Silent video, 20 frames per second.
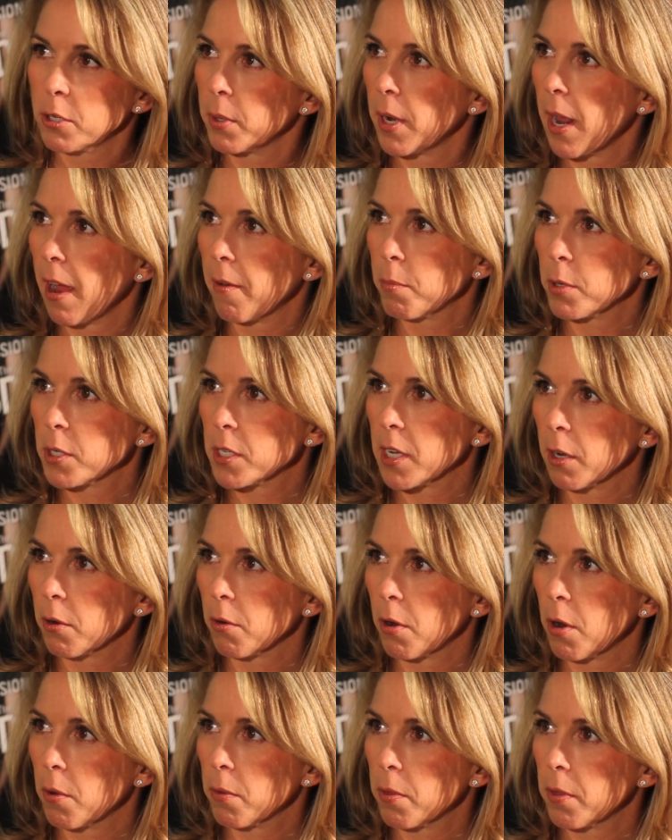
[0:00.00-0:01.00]

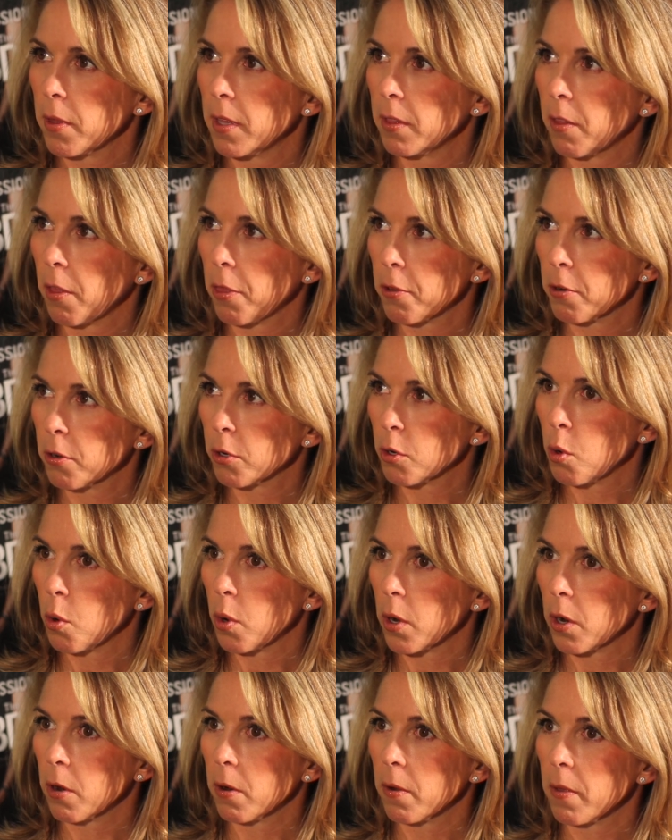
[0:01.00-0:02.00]
2.5% growth in the third
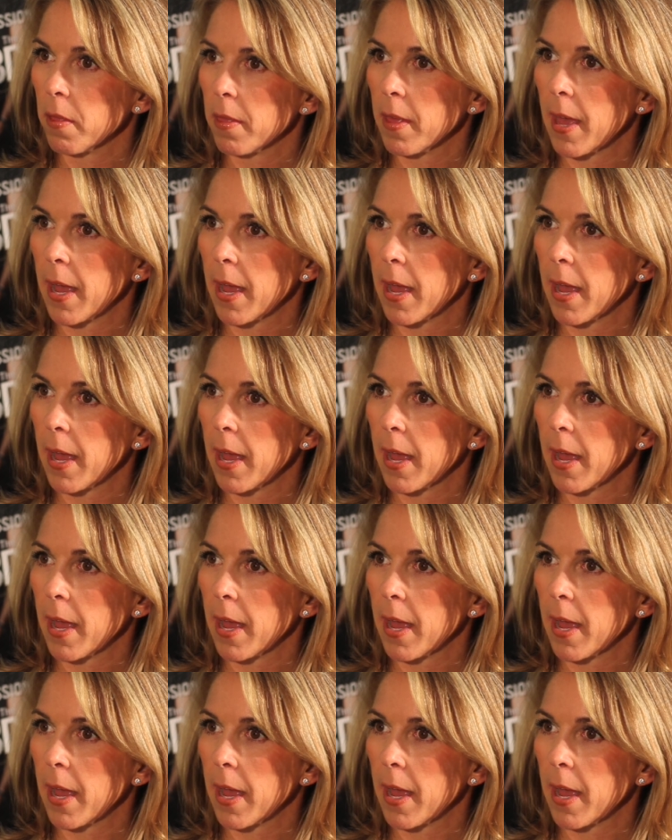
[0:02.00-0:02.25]
quarter.